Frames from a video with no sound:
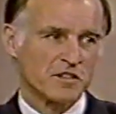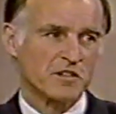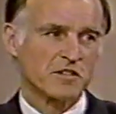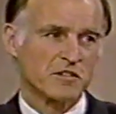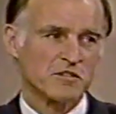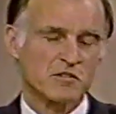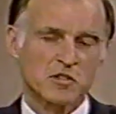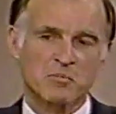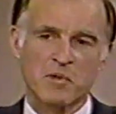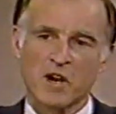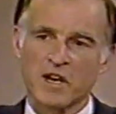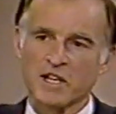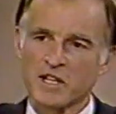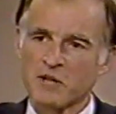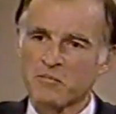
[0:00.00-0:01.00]
well,
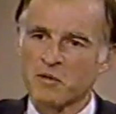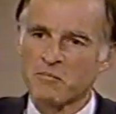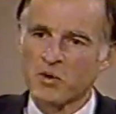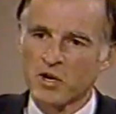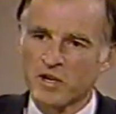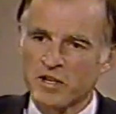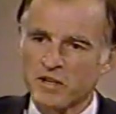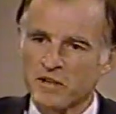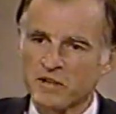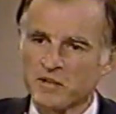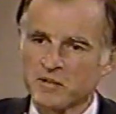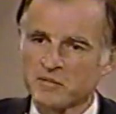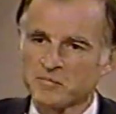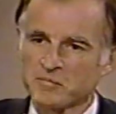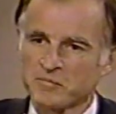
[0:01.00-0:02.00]
sparing them the burden. It
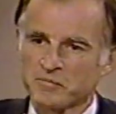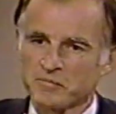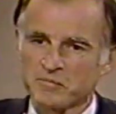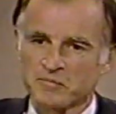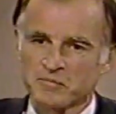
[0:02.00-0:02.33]
is true that